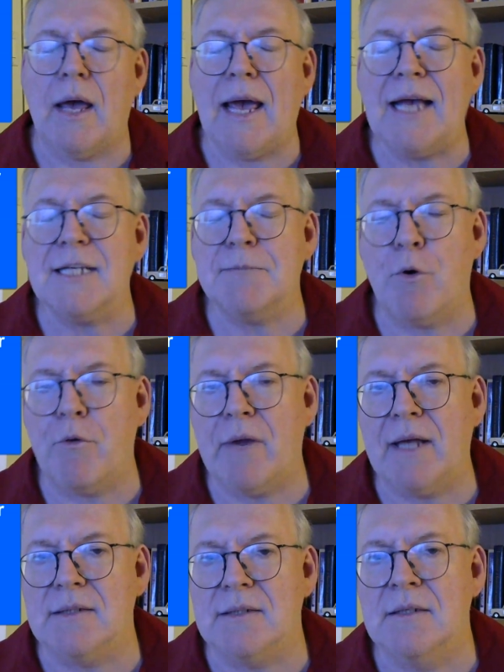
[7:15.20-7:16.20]

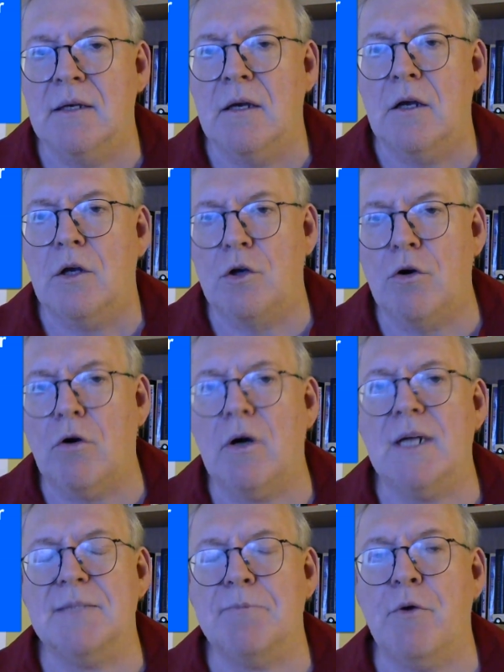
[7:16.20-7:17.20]
experience. Your
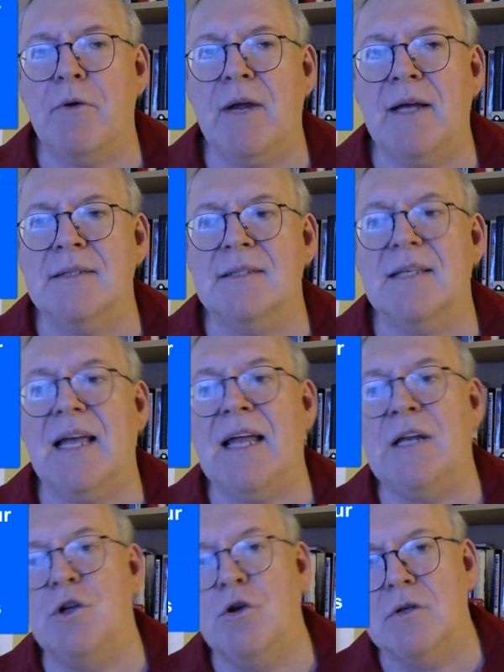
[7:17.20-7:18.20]
experience
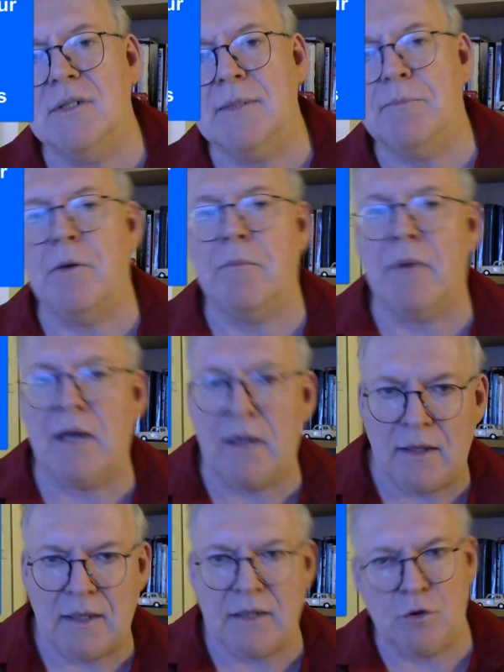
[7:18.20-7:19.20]
and your diploma,
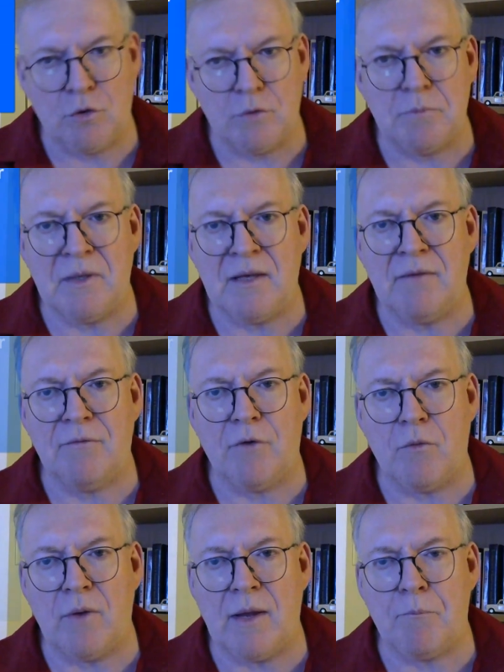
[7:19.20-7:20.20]
it could be
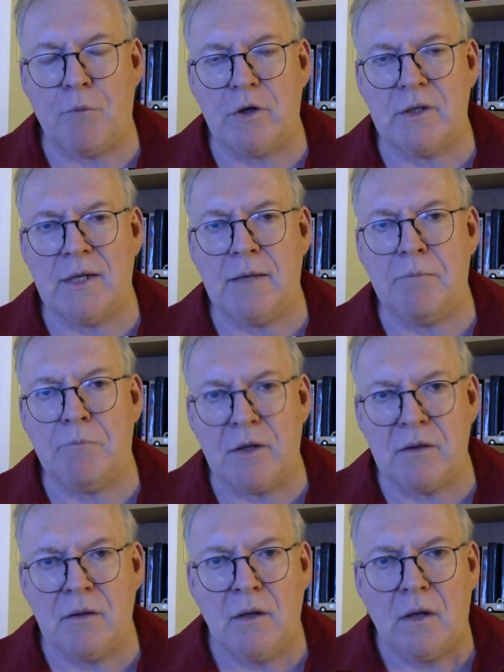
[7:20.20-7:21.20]
very important,
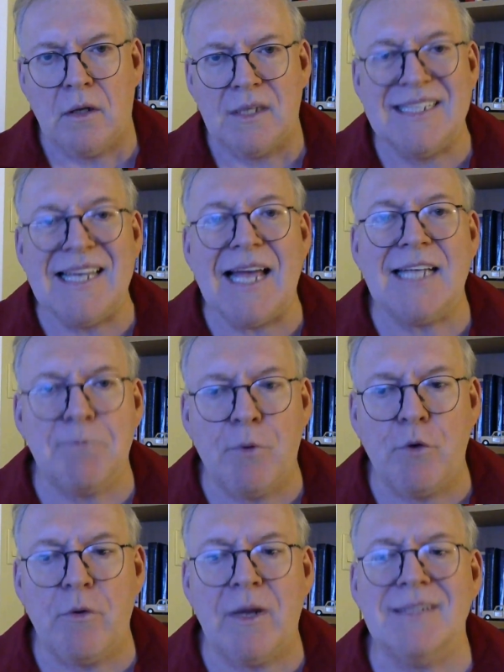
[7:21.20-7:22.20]
but the
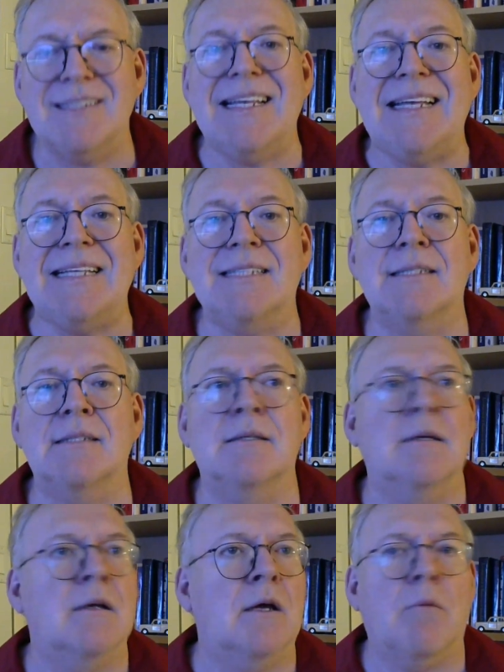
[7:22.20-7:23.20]
experience
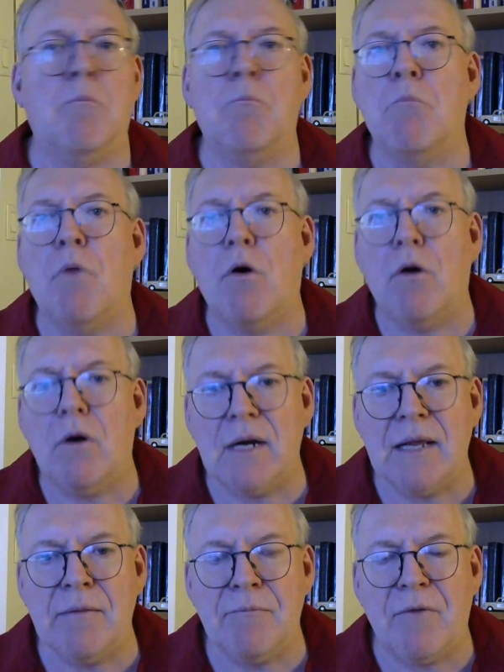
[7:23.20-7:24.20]
it's more
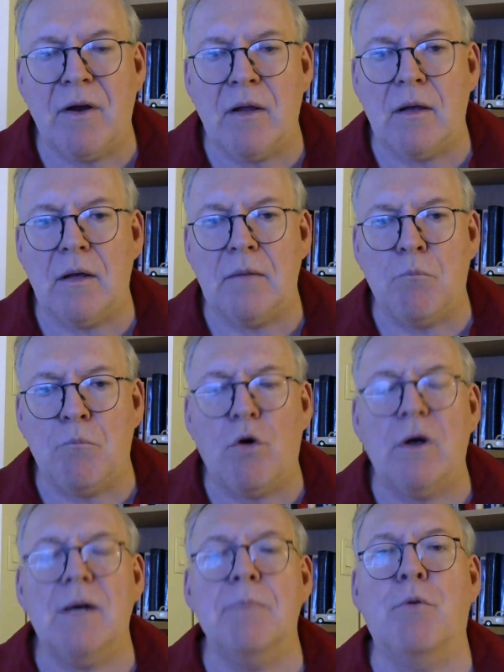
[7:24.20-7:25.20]

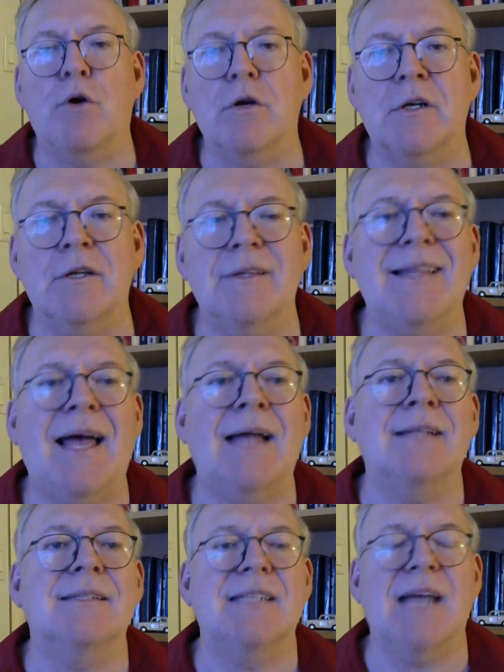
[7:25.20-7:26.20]
important
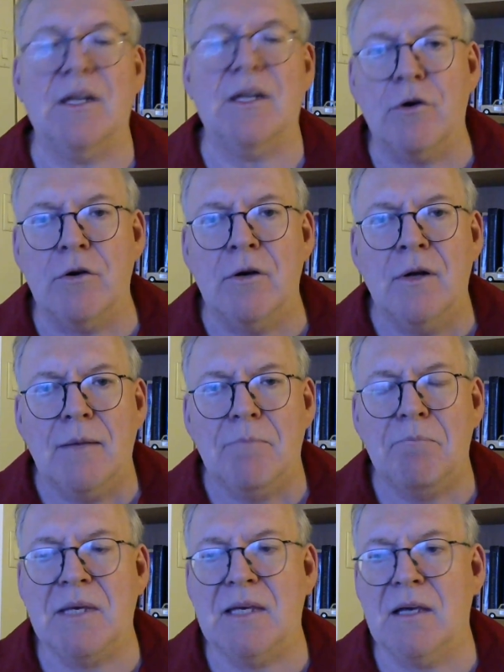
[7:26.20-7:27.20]
than the other,
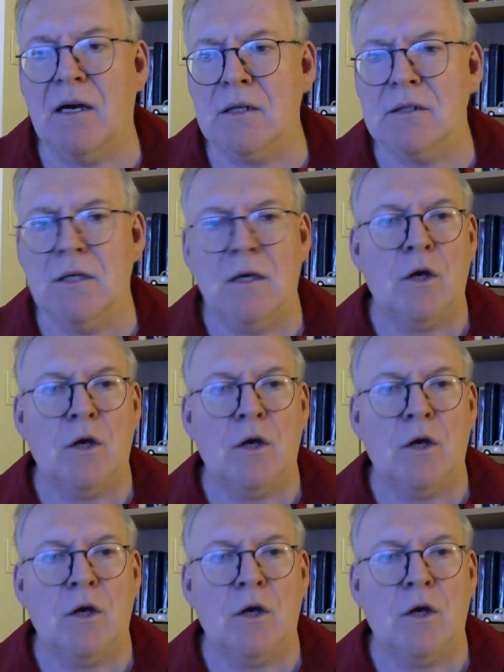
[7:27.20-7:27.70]
because